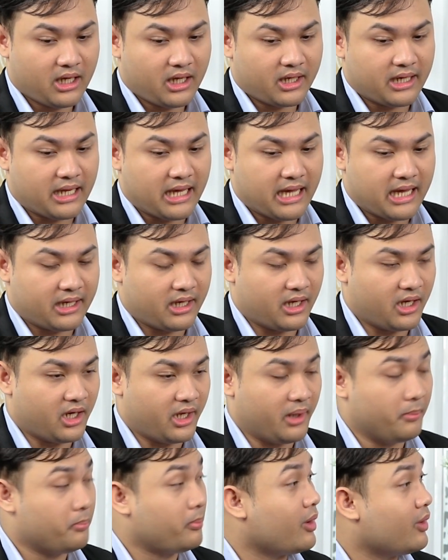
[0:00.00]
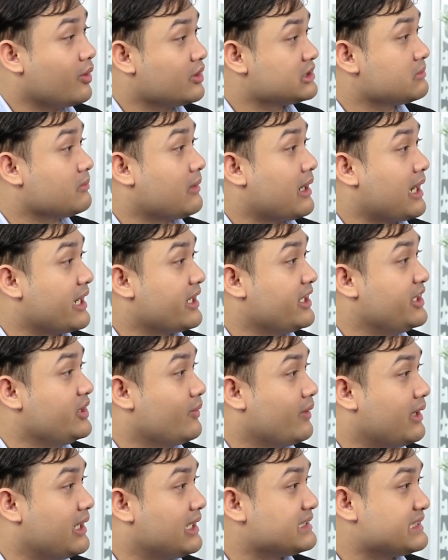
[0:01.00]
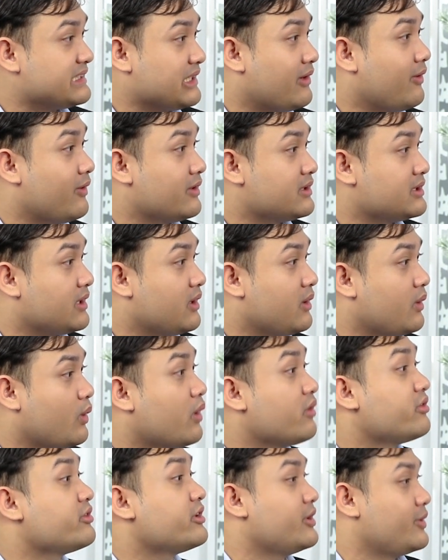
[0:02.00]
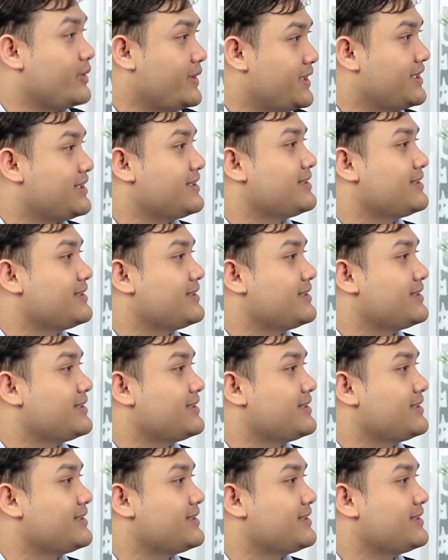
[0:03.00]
that imposed by the U.S. on North Korea?